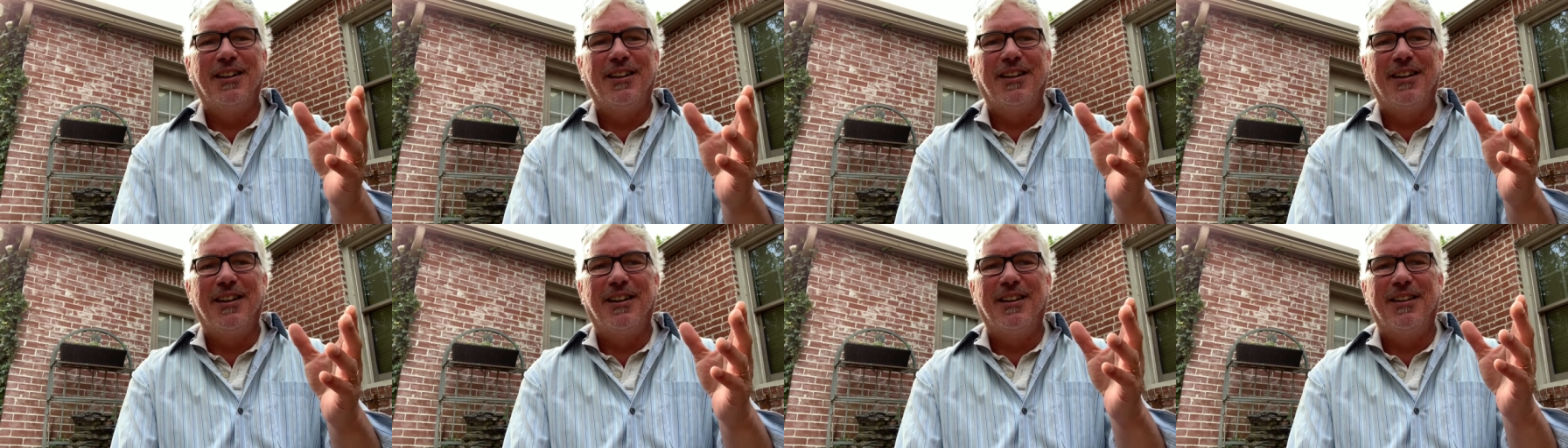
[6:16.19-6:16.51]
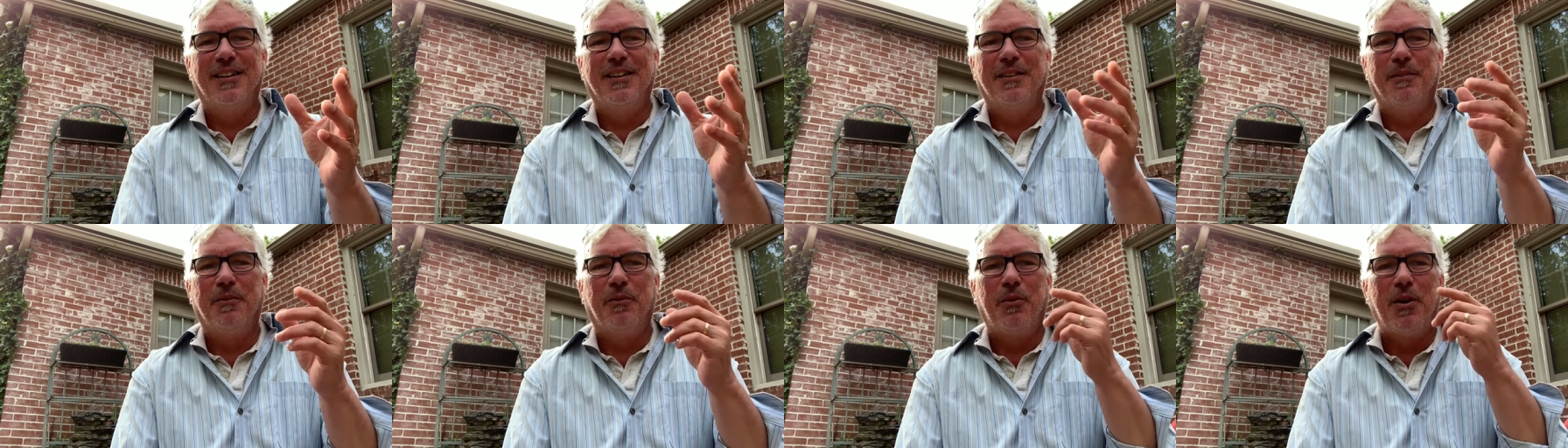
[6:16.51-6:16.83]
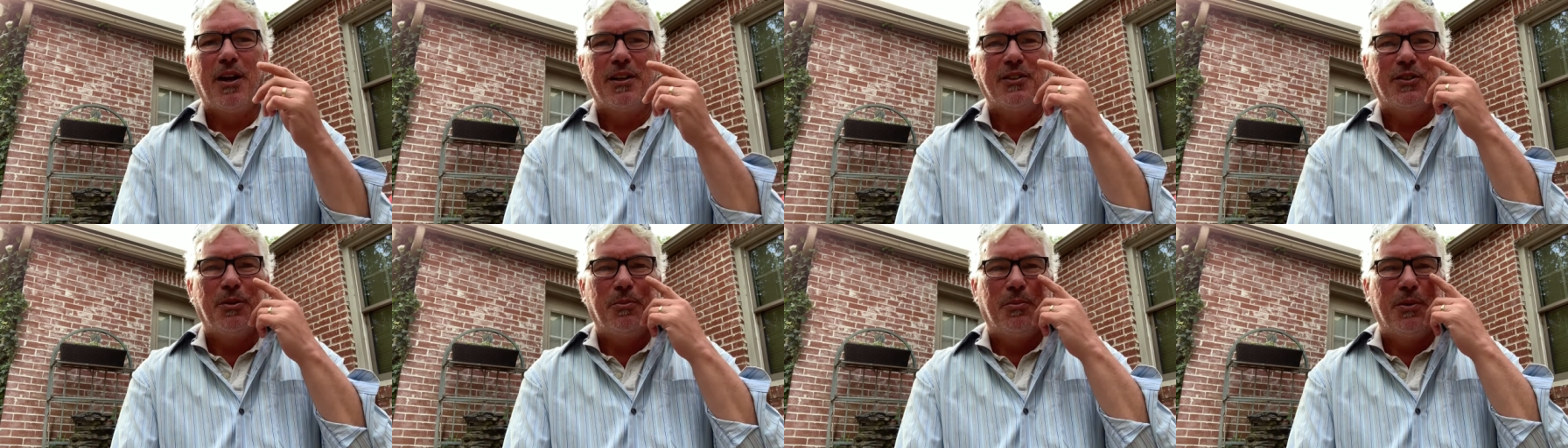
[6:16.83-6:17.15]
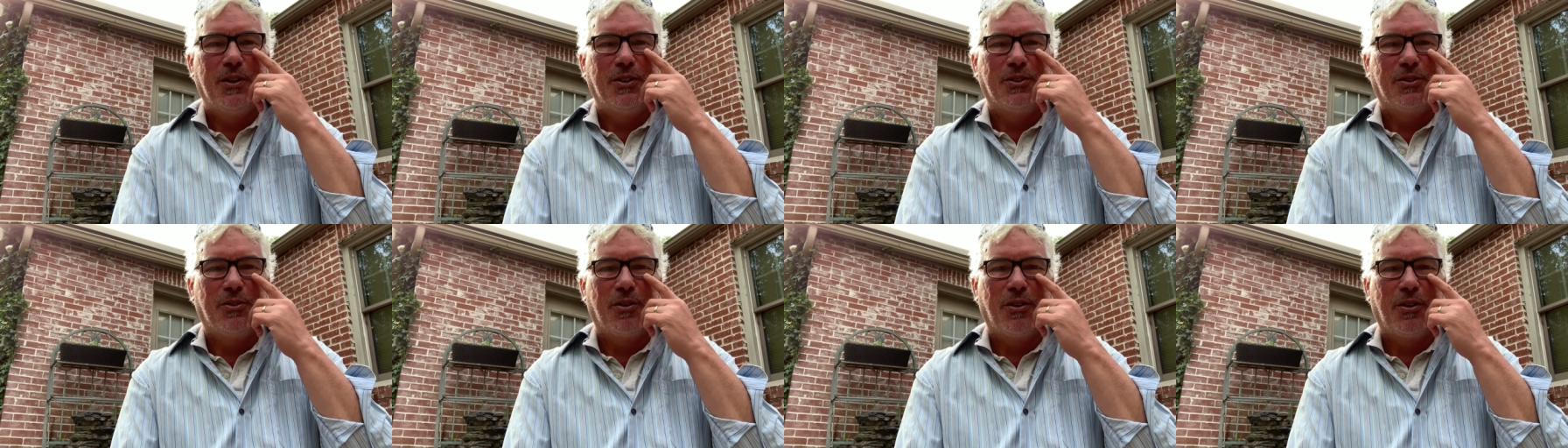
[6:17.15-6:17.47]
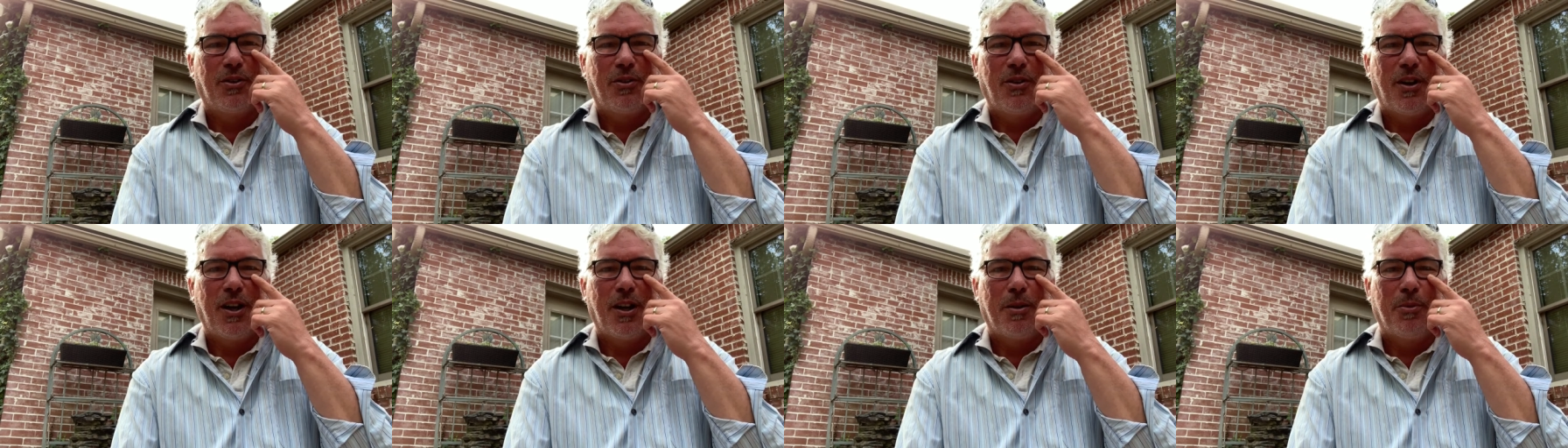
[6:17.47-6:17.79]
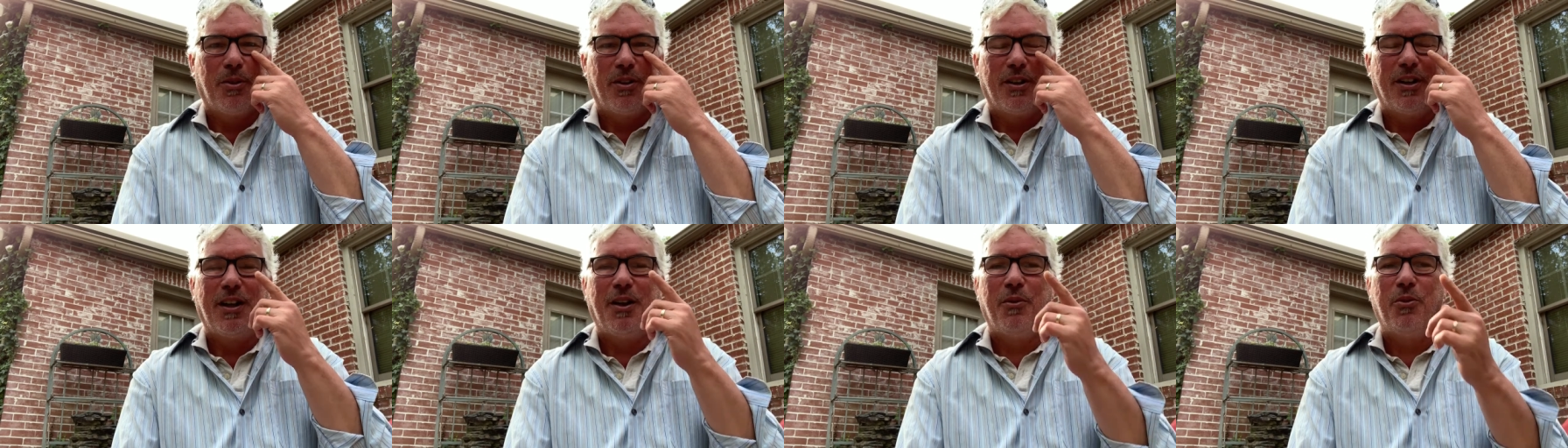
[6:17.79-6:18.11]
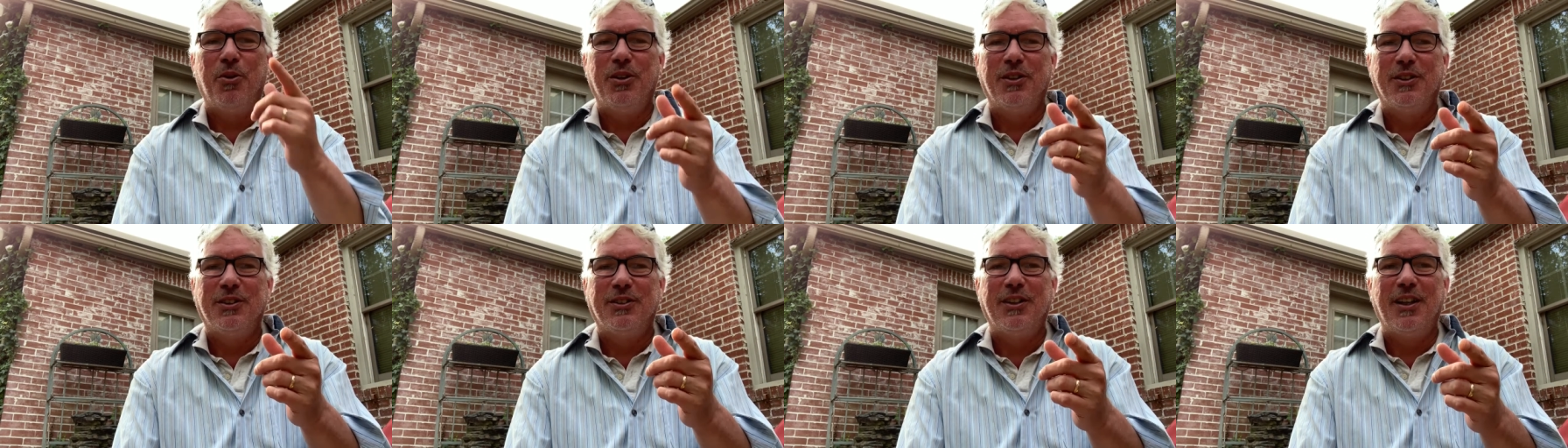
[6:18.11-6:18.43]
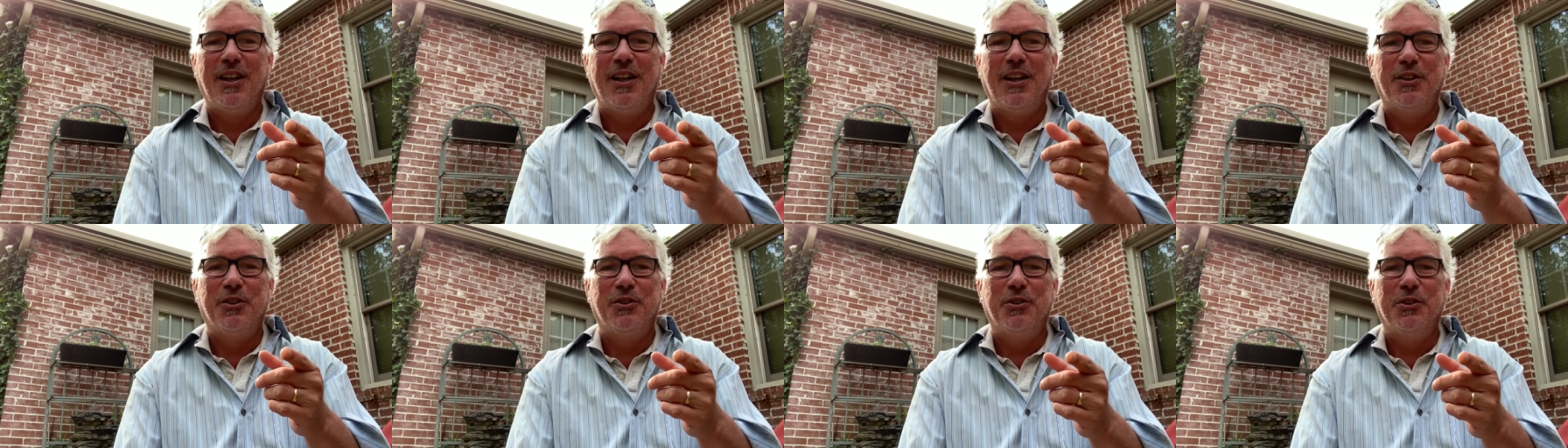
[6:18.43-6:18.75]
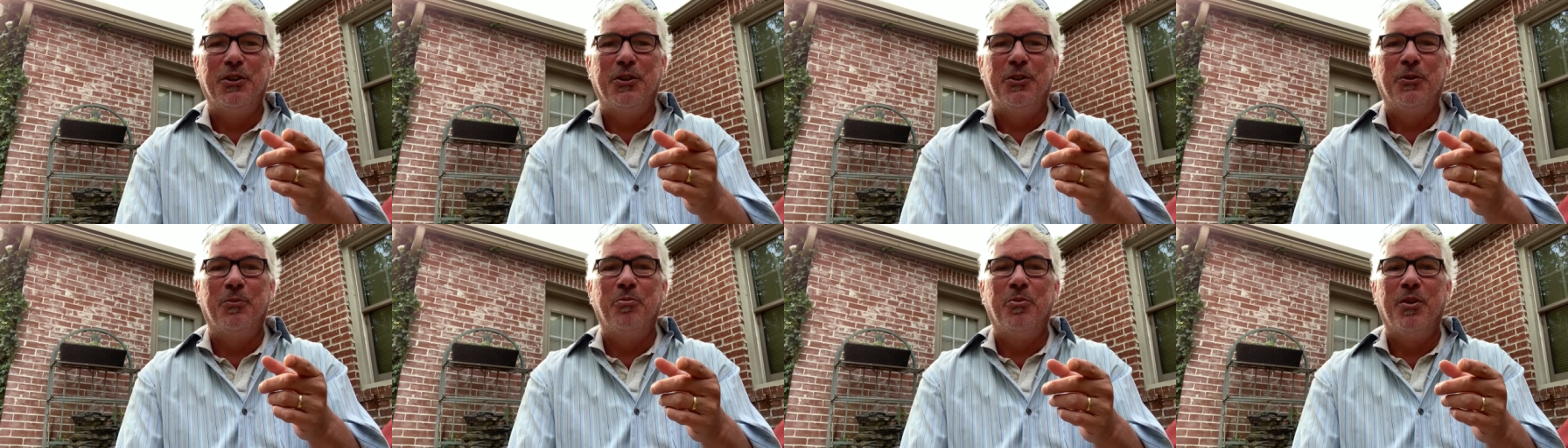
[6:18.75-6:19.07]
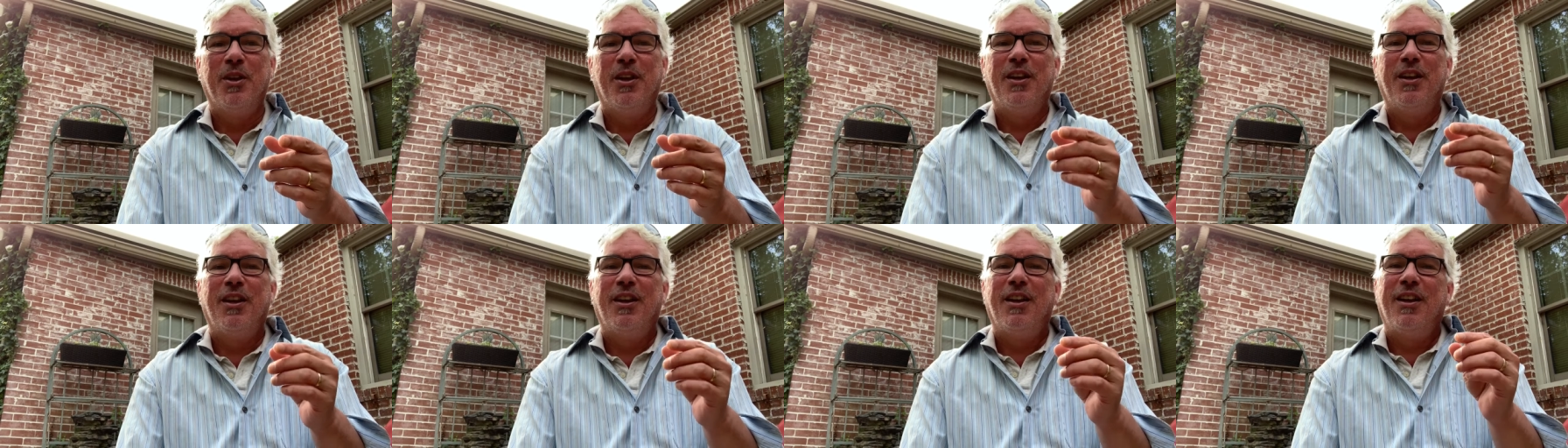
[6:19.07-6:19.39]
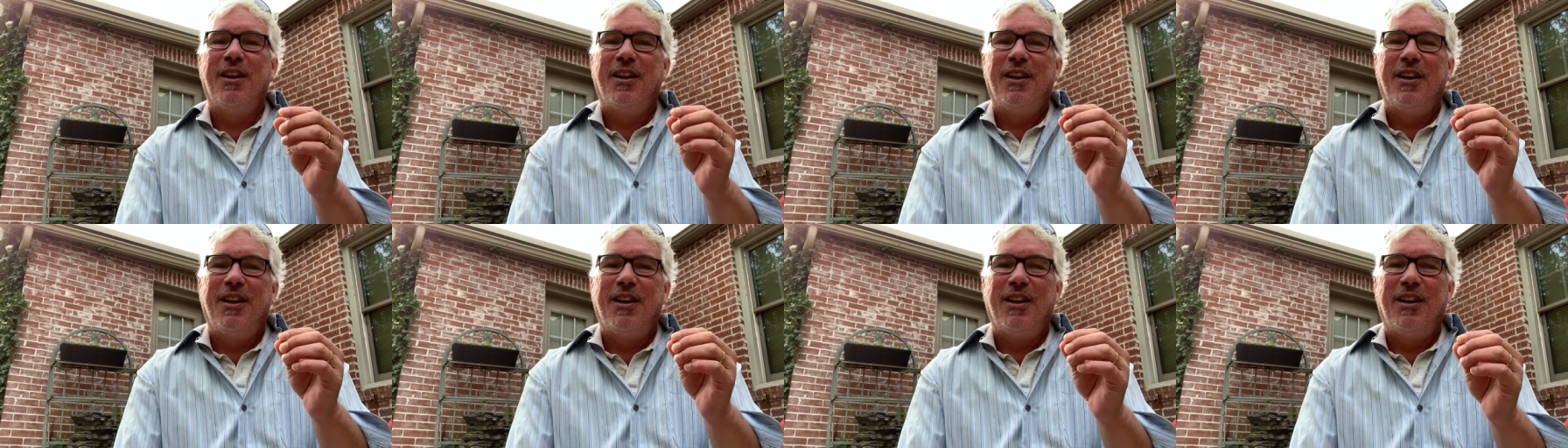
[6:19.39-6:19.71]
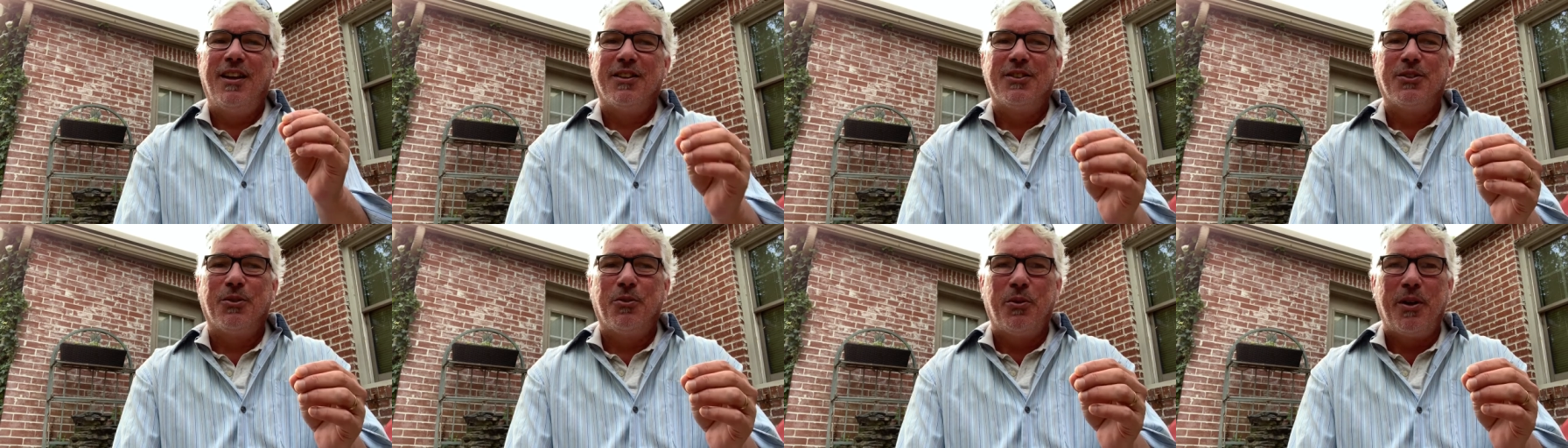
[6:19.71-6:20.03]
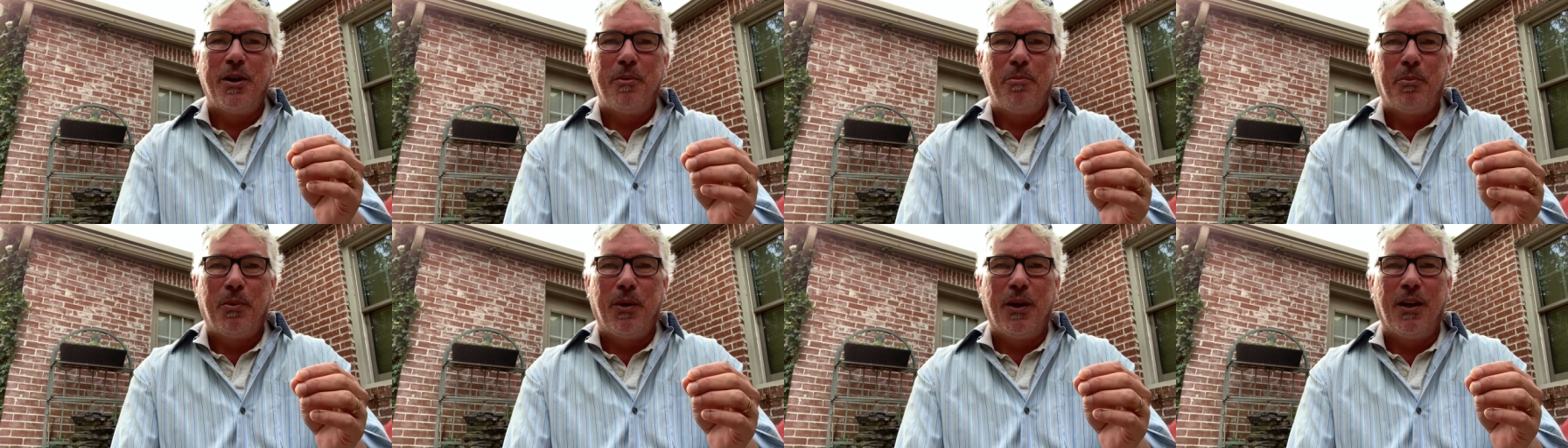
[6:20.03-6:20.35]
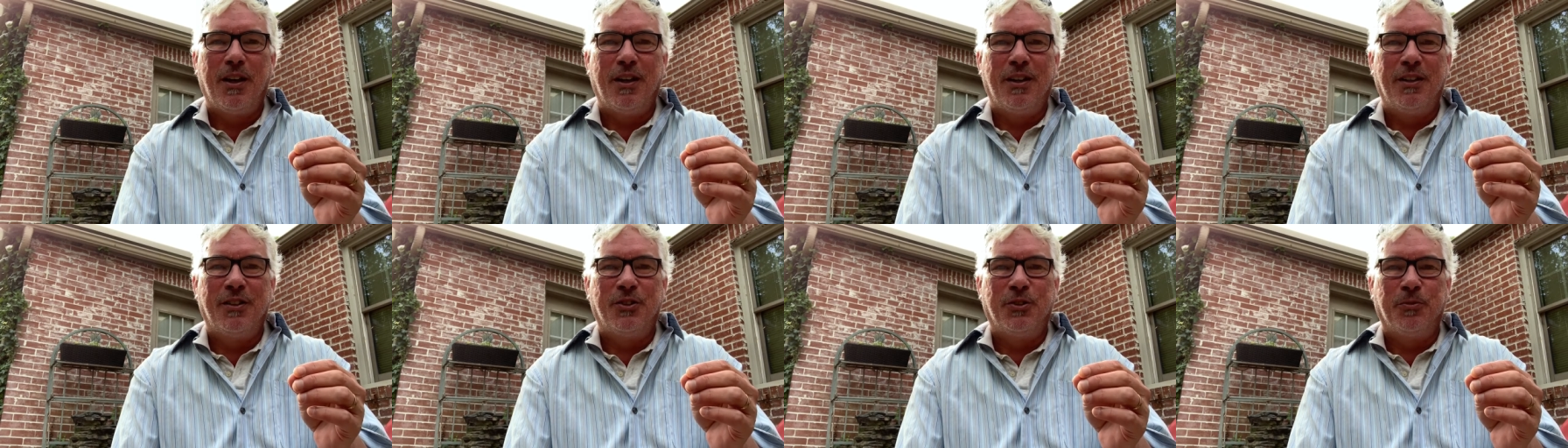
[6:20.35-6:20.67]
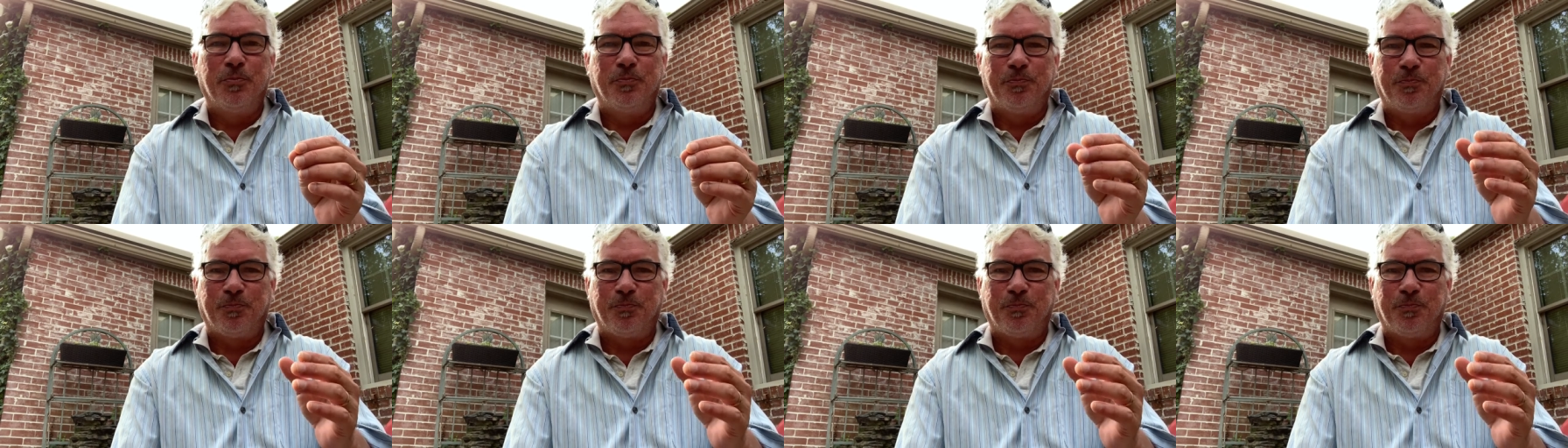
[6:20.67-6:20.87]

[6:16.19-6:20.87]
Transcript: The, the recipes are incredible. And I want to say too, he has a web page.